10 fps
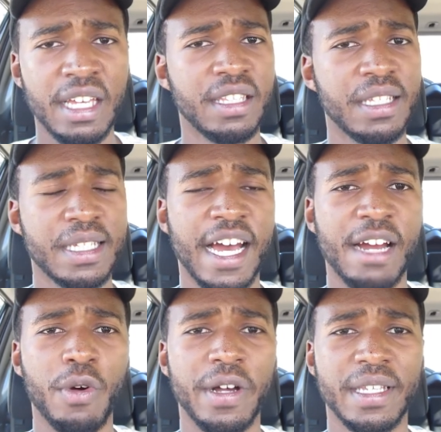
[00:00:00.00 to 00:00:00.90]
This guy
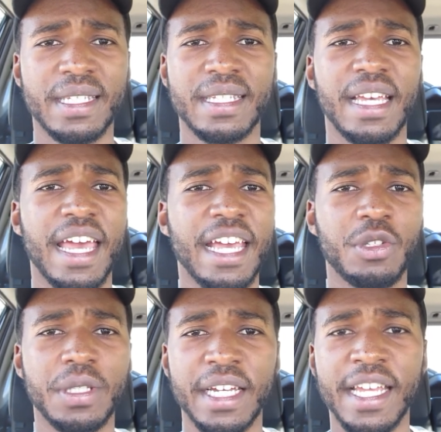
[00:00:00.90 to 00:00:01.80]
works 8
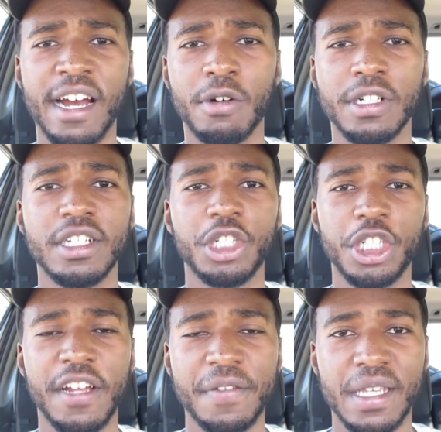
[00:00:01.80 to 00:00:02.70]
to 10 hour
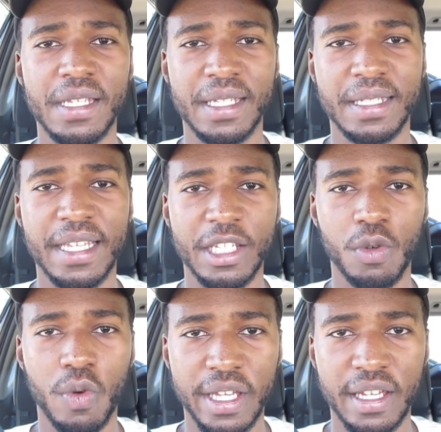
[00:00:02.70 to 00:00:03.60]
shifts 6 days a
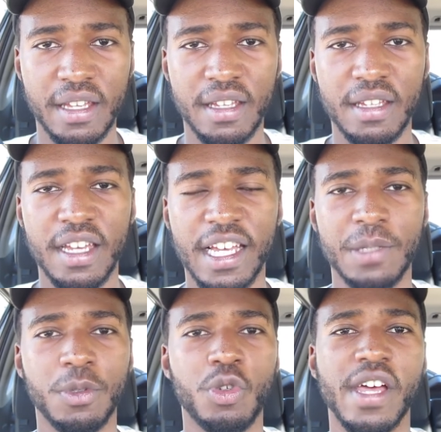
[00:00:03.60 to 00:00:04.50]
week. And he's
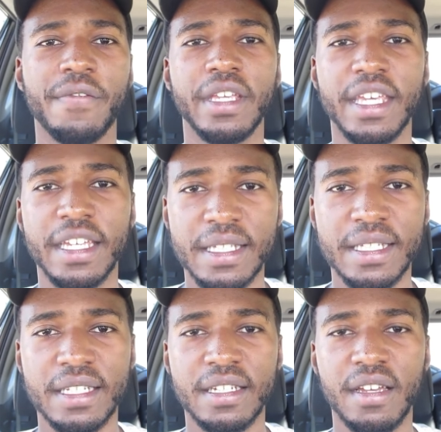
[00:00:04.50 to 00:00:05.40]
been doing that for
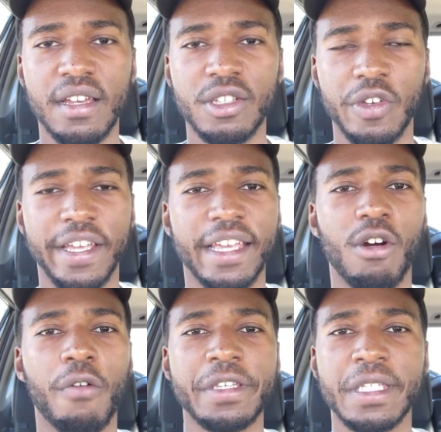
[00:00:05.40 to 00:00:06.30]
years. So he
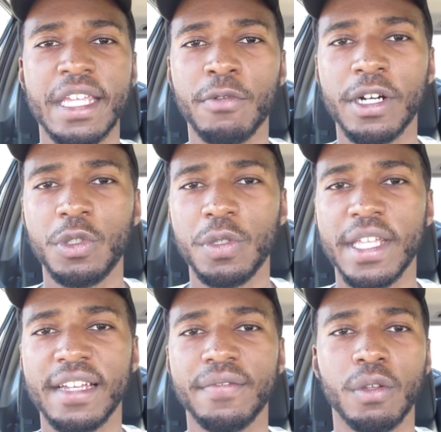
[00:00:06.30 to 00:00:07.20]
obviously didn't want to do
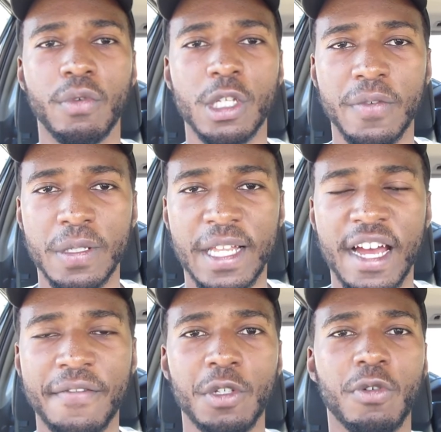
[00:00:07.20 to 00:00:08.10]
that for the rest of his
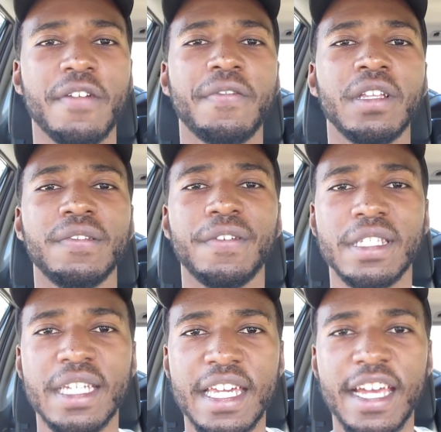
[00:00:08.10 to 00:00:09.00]
life. He's already feeling
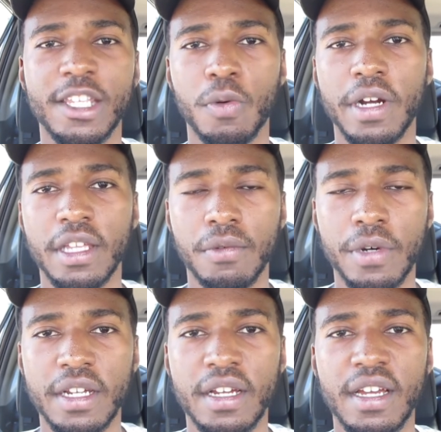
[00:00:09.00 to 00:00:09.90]
fatigue at
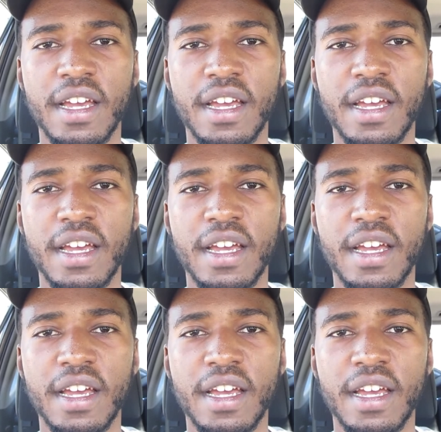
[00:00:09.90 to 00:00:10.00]
23.